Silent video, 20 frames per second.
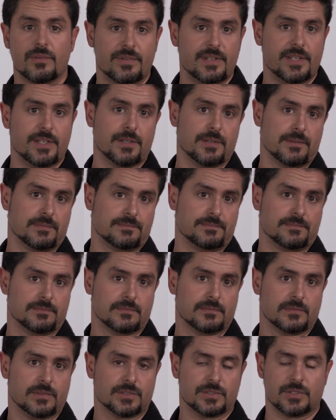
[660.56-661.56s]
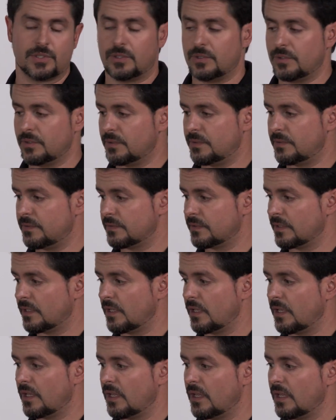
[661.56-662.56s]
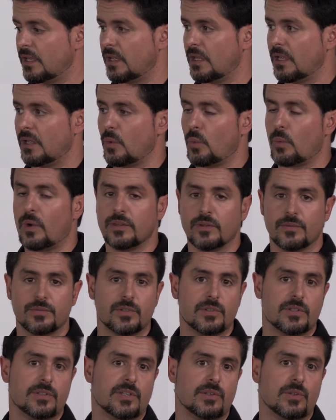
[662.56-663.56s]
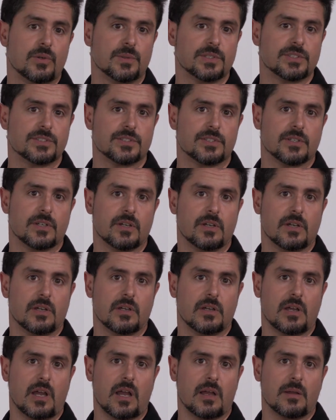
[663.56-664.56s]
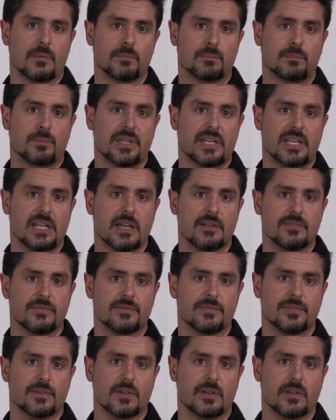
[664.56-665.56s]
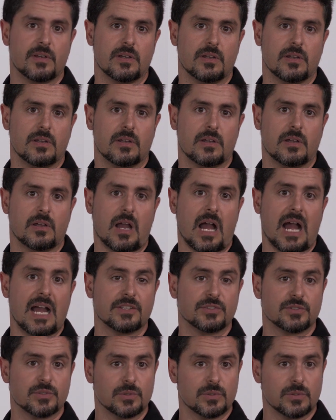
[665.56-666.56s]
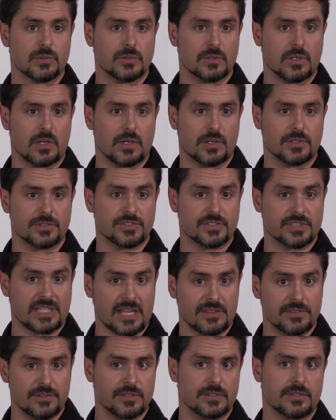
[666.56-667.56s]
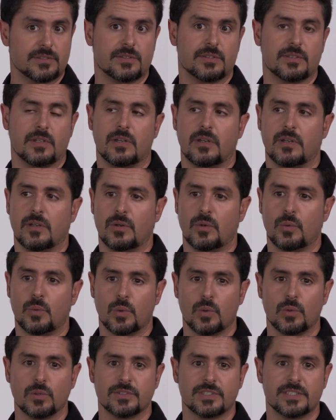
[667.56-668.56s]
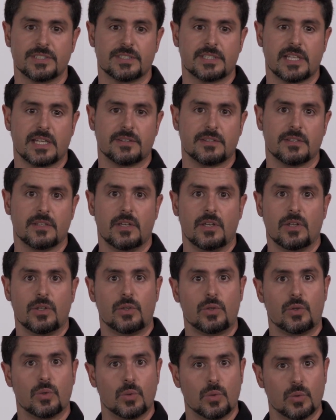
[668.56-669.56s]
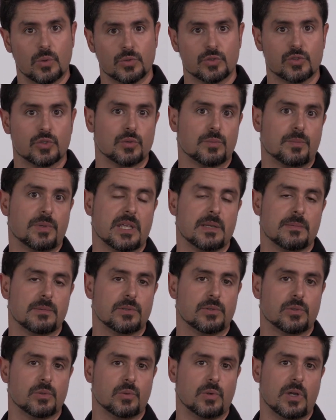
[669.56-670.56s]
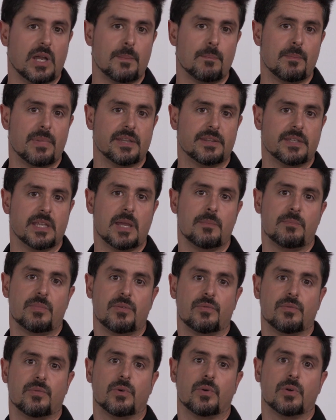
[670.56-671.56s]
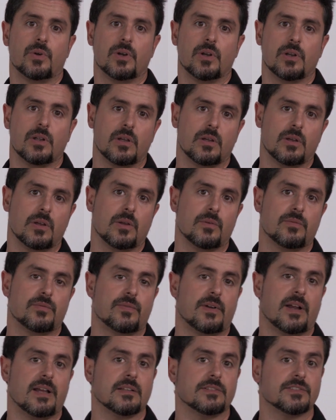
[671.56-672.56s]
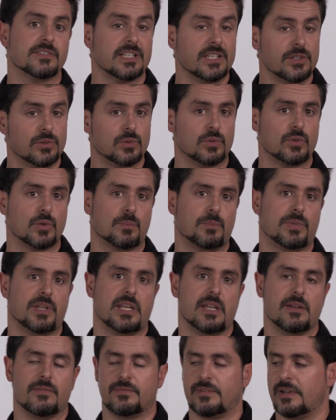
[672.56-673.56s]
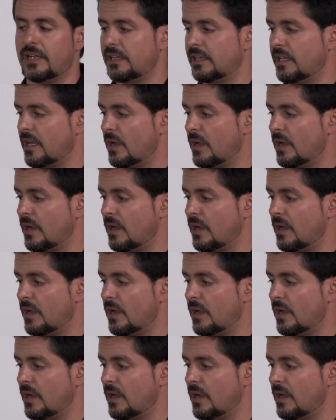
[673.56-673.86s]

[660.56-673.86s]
a video. So one of the newest PDF ISO standard rules is that you should be able to embed MP4 files into your PDF file